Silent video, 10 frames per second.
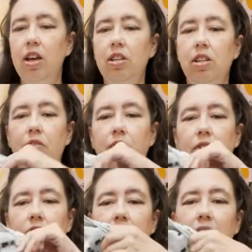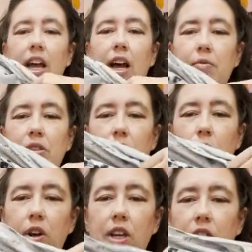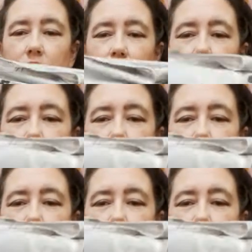So the first thing, I'm still working through my